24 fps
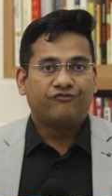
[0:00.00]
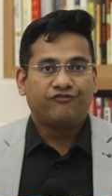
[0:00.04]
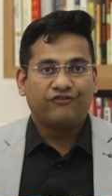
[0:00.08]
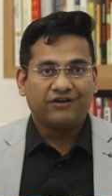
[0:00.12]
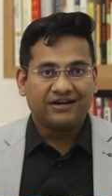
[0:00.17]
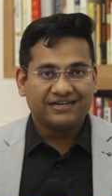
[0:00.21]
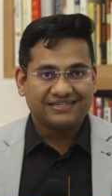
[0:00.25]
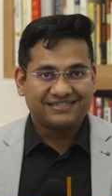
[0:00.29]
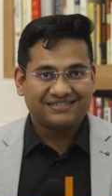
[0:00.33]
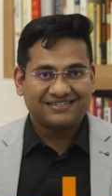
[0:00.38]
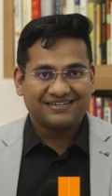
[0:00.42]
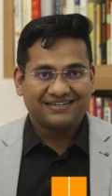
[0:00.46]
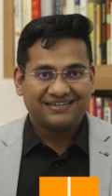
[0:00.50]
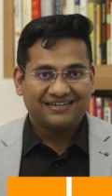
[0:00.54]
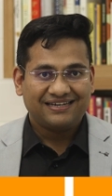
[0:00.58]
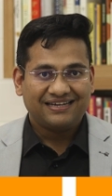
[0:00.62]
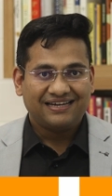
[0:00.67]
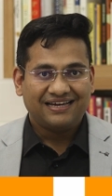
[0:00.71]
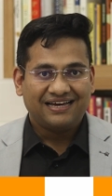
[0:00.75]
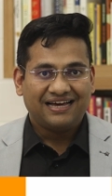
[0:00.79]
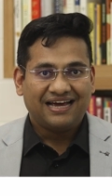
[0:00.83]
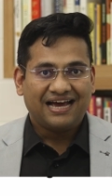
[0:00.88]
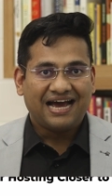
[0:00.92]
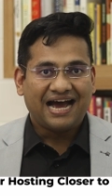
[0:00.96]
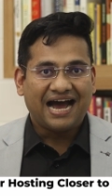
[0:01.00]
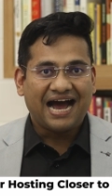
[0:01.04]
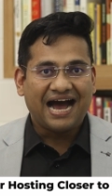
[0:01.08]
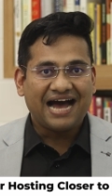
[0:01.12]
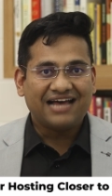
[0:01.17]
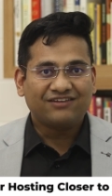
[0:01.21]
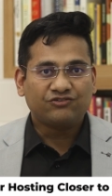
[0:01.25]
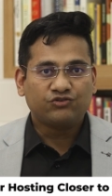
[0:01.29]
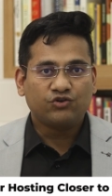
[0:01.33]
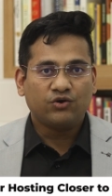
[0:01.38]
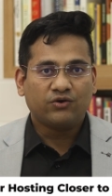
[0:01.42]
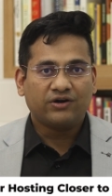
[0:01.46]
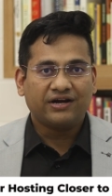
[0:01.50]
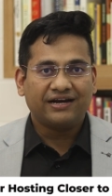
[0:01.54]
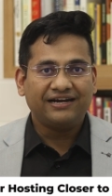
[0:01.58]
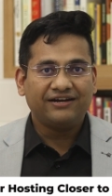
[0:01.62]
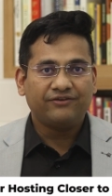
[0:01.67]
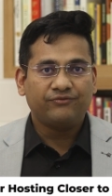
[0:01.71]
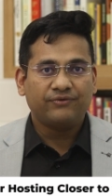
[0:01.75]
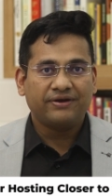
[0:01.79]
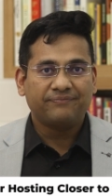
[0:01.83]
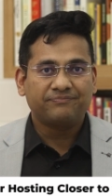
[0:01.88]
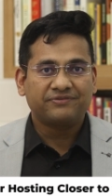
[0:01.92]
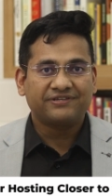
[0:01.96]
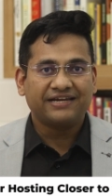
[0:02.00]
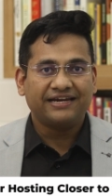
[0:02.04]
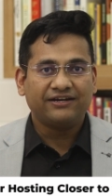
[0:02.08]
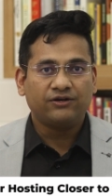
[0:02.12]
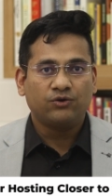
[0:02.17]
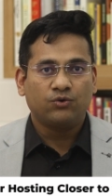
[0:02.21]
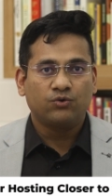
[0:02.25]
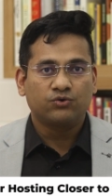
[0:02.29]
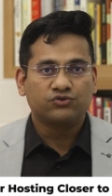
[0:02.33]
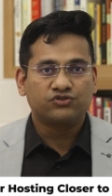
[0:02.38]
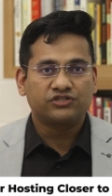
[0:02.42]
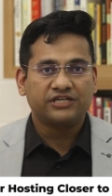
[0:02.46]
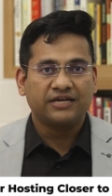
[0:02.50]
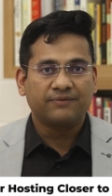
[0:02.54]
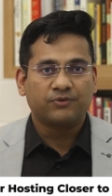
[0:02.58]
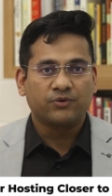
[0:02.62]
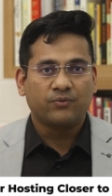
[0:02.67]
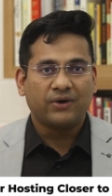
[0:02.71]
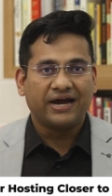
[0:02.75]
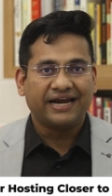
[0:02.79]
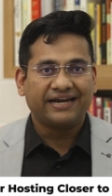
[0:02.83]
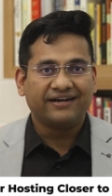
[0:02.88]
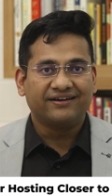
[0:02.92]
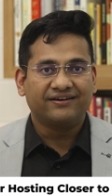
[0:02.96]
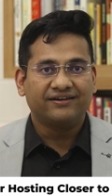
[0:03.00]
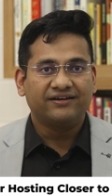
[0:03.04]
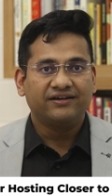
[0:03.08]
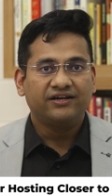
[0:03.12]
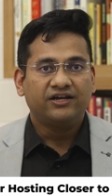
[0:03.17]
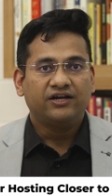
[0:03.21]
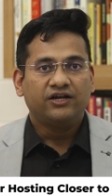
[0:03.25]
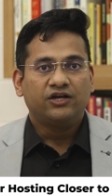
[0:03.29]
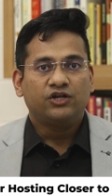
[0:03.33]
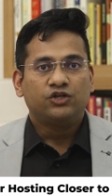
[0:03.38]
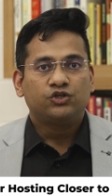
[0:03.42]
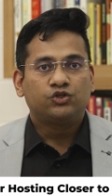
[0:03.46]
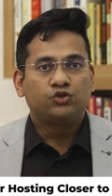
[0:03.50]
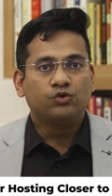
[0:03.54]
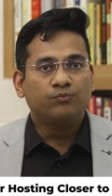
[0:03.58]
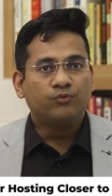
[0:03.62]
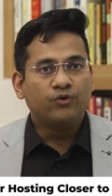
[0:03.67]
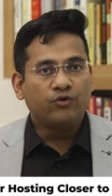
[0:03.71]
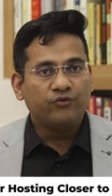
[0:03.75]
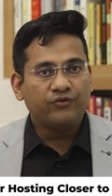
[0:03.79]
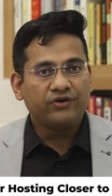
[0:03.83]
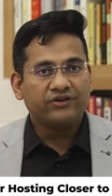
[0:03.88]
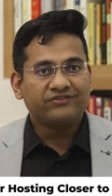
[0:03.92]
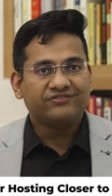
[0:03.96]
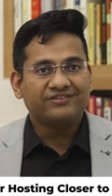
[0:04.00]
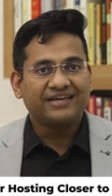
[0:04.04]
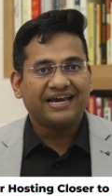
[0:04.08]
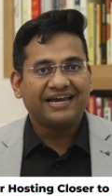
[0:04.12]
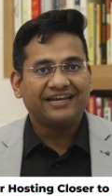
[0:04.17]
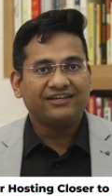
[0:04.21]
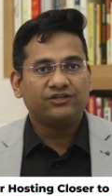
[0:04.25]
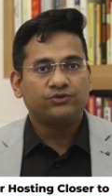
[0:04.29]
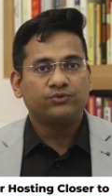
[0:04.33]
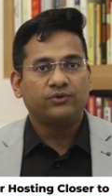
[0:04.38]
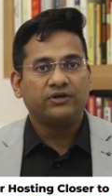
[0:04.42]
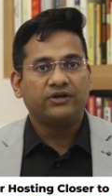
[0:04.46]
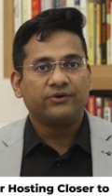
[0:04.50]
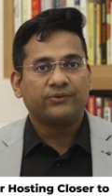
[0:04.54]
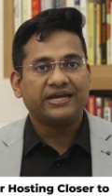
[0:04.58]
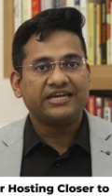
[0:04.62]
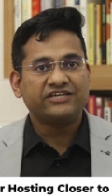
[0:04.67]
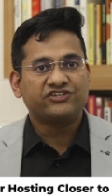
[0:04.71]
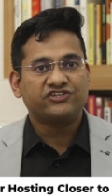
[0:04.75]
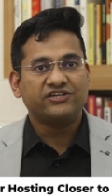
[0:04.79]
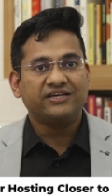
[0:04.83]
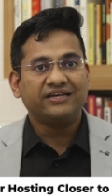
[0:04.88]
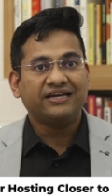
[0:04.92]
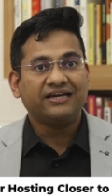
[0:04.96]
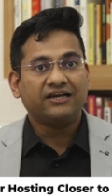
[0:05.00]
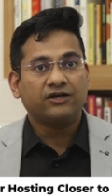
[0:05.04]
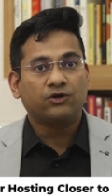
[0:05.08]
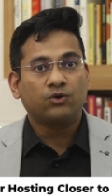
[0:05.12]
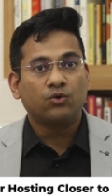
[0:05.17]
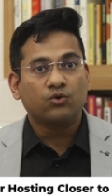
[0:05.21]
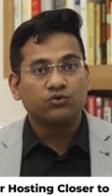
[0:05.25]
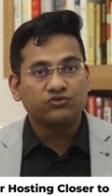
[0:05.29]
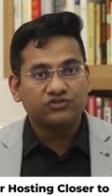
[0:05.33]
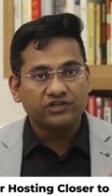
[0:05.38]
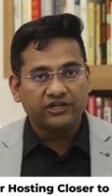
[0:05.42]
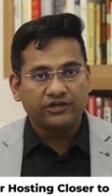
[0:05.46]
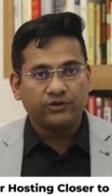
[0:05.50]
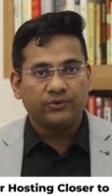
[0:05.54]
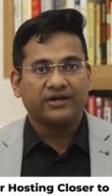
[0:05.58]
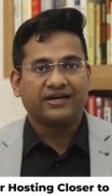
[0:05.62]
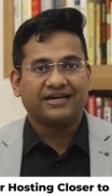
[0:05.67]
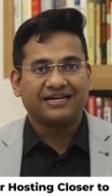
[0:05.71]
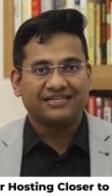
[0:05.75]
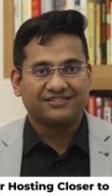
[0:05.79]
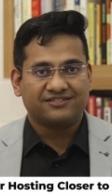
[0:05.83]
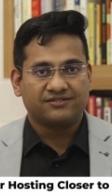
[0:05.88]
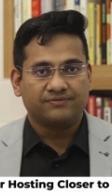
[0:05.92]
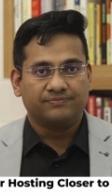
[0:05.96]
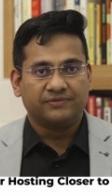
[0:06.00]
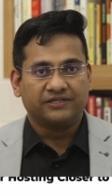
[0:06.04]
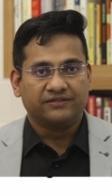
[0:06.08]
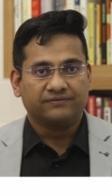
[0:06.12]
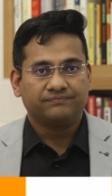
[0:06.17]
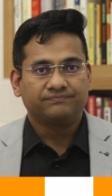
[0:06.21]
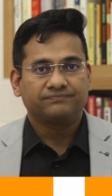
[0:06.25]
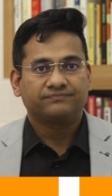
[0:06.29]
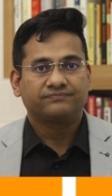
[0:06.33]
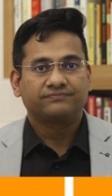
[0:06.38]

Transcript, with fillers: First, Ask your current website hosting provider to move your site to a location closer to your customer.